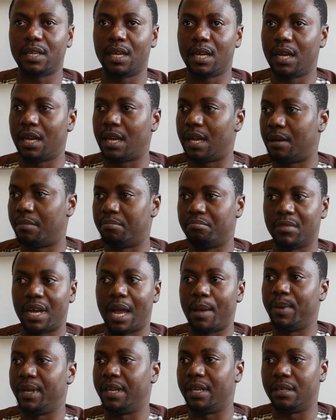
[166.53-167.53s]
at
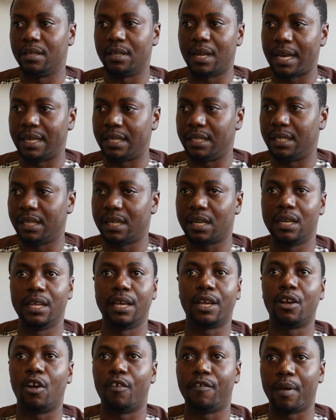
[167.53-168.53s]
the
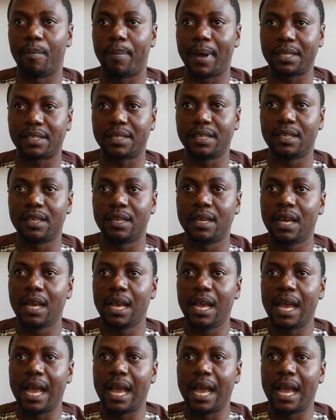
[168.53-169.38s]
click of a button.